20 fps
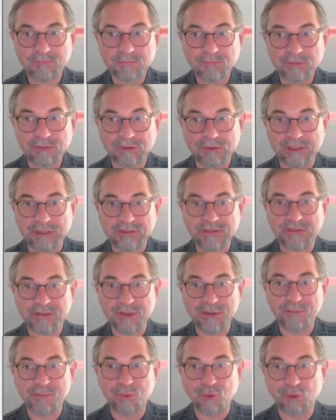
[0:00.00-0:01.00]
So that's an
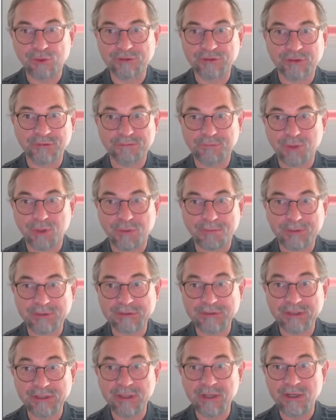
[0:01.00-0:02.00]
important
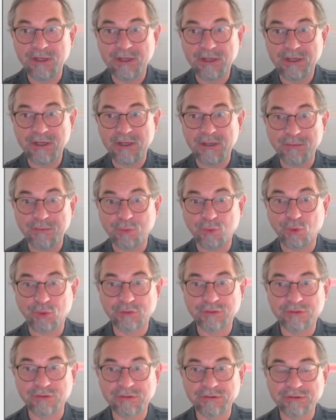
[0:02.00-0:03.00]
property, an
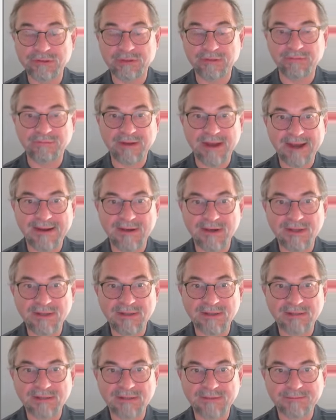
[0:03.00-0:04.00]
important invariant.